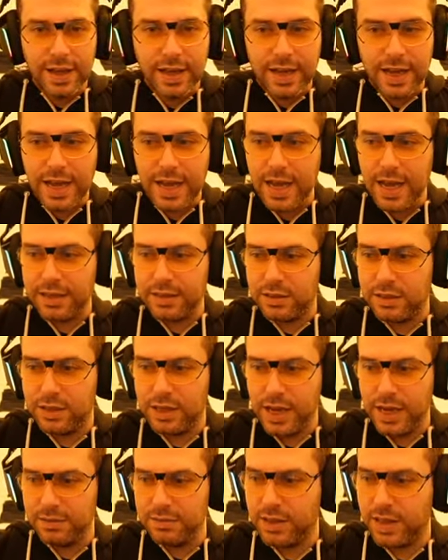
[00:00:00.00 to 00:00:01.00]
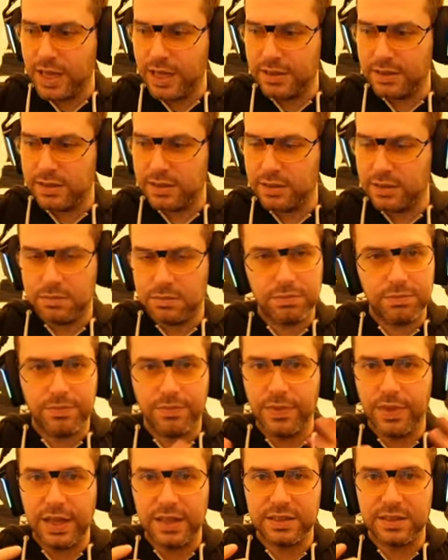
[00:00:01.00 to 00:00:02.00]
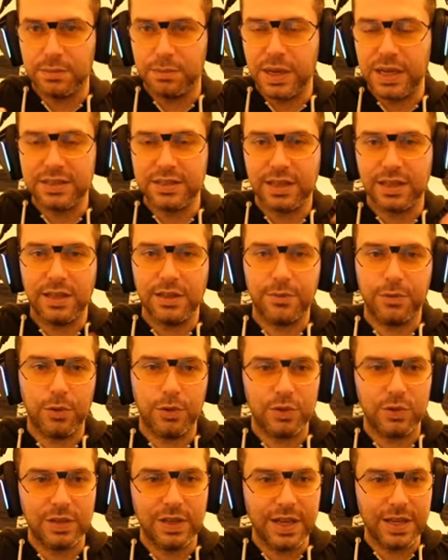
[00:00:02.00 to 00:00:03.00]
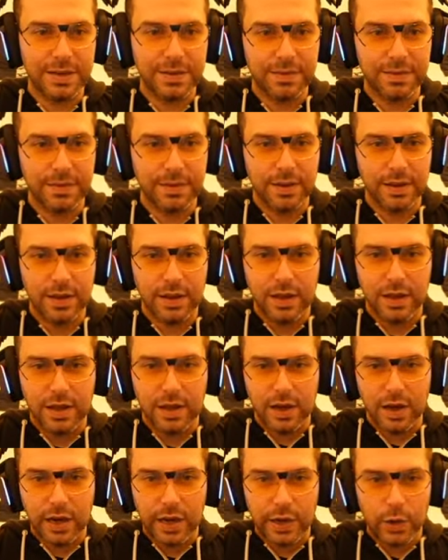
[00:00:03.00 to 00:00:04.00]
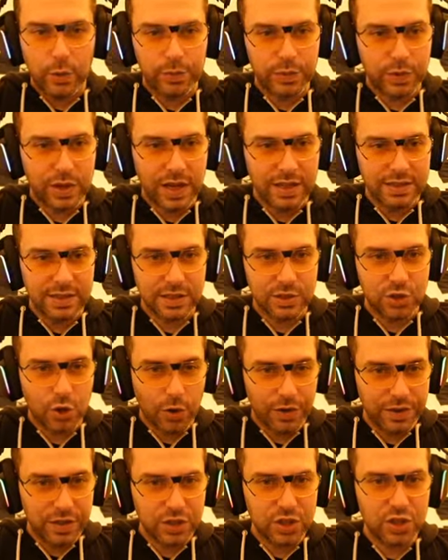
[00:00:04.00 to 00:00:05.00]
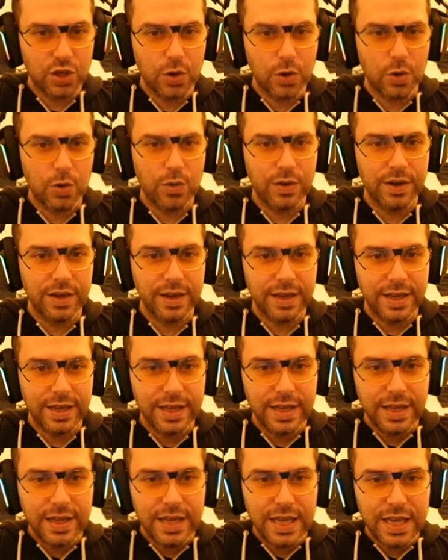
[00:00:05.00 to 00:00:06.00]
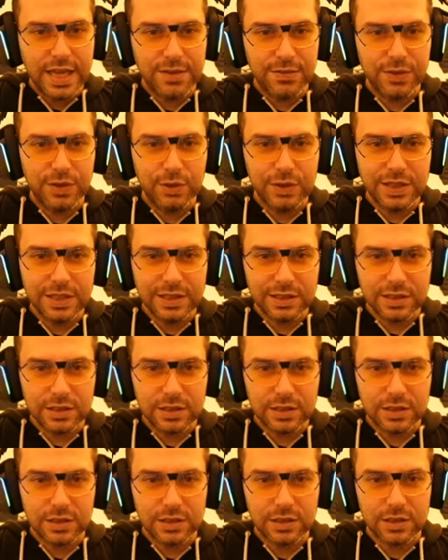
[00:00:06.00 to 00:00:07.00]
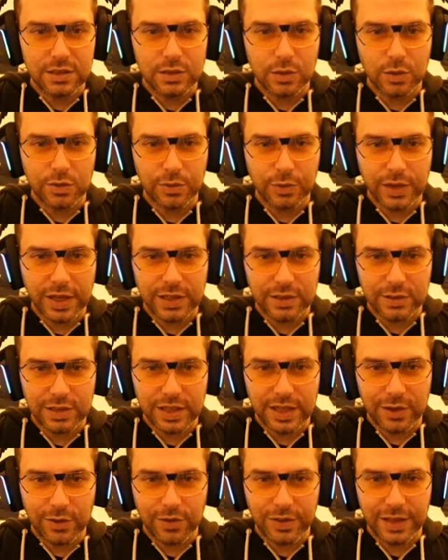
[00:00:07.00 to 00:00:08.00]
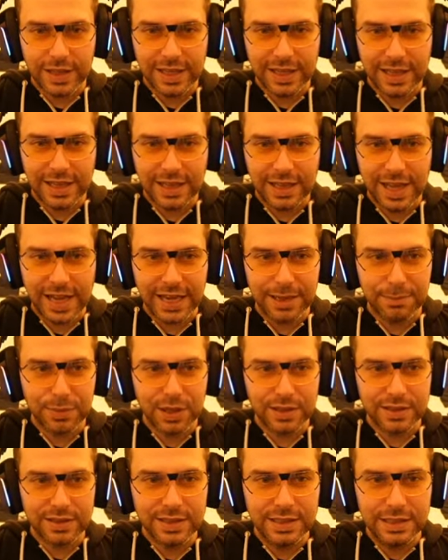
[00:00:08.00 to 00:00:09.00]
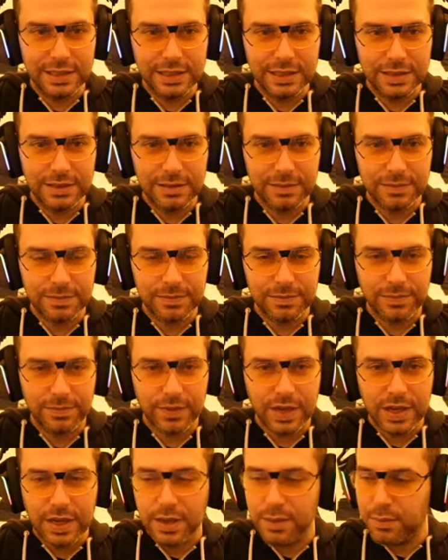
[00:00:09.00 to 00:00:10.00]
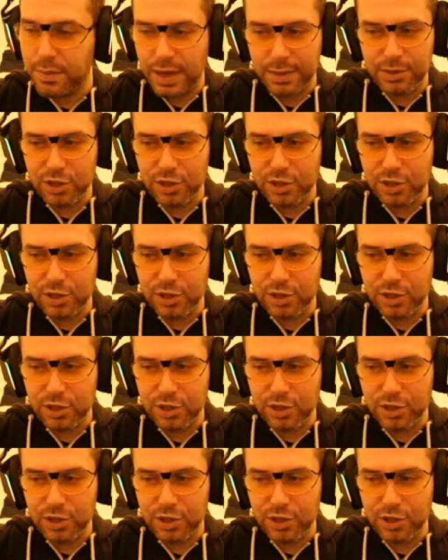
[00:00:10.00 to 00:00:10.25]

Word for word: And yeah, that's it basically for today. I hope you guys enjoyed the show. If you did, don't forget to click on the little like button here. Maybe